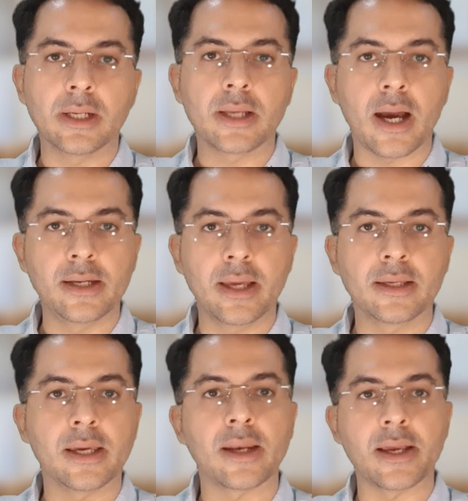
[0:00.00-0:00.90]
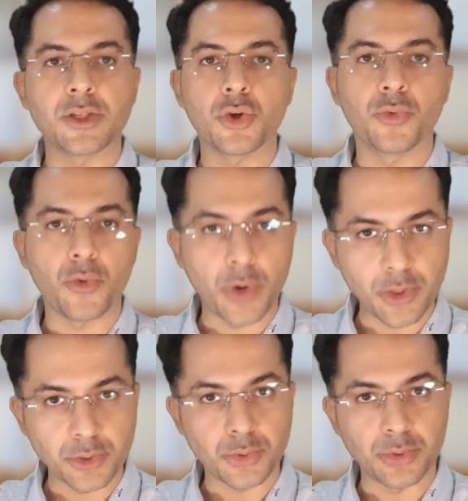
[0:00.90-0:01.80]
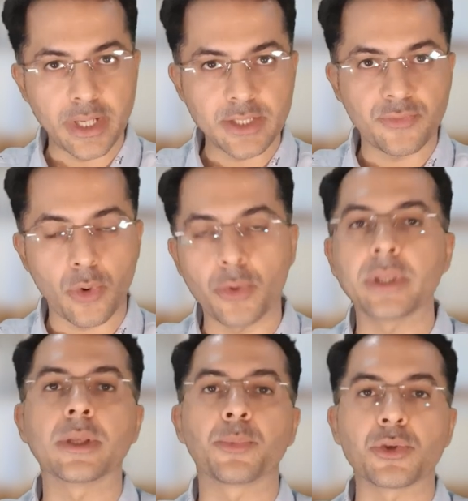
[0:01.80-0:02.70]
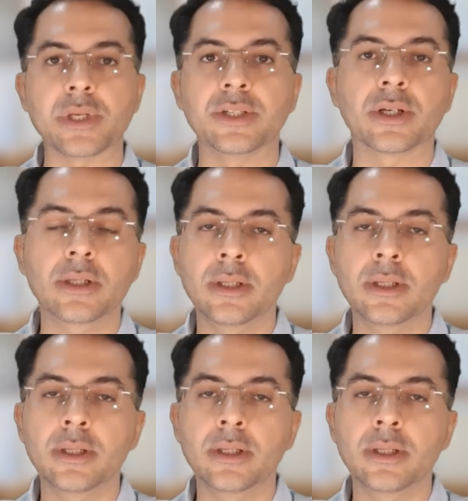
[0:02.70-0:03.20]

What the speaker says: cardiac care ICU for 1 or 2 days following the procedure.